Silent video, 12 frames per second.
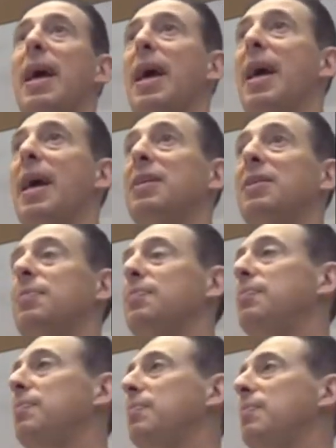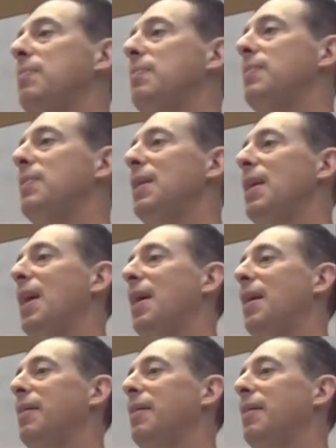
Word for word: And you